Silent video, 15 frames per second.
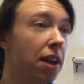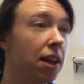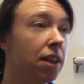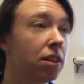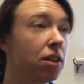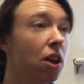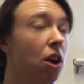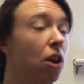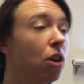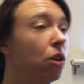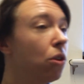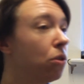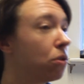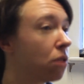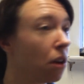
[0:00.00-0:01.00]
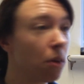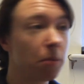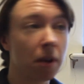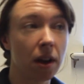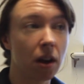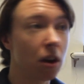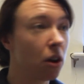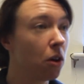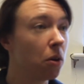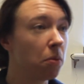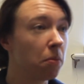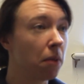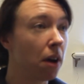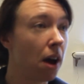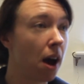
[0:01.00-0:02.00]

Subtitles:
is who's lobbying whom